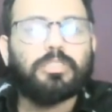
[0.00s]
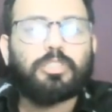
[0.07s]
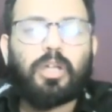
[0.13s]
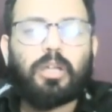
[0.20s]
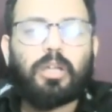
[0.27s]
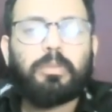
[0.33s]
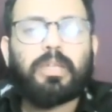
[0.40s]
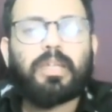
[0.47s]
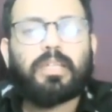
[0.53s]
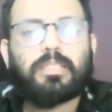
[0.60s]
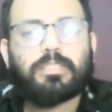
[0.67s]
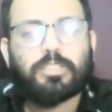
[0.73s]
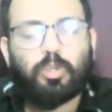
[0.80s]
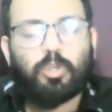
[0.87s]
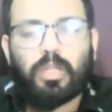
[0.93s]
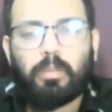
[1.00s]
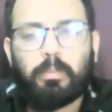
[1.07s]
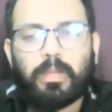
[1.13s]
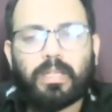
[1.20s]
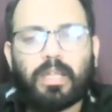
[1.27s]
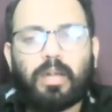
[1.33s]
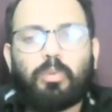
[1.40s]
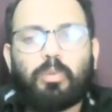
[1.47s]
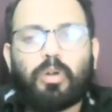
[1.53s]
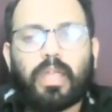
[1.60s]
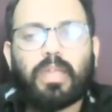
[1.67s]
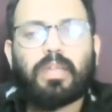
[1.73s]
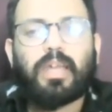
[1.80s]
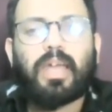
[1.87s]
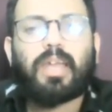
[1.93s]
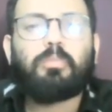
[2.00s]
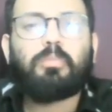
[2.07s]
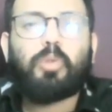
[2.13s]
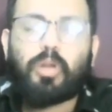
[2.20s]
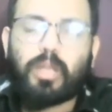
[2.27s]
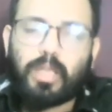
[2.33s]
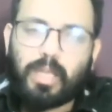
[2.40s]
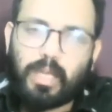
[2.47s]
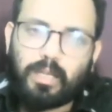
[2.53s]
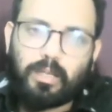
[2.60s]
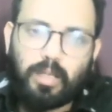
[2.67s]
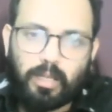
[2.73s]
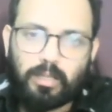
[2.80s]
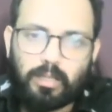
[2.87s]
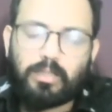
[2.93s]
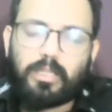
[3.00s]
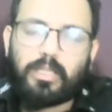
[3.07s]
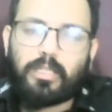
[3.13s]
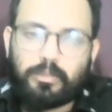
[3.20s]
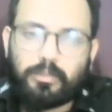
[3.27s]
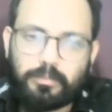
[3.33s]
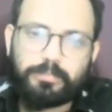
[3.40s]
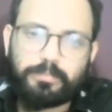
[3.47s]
So I'll be getting sodium metaborate and boric anhydride.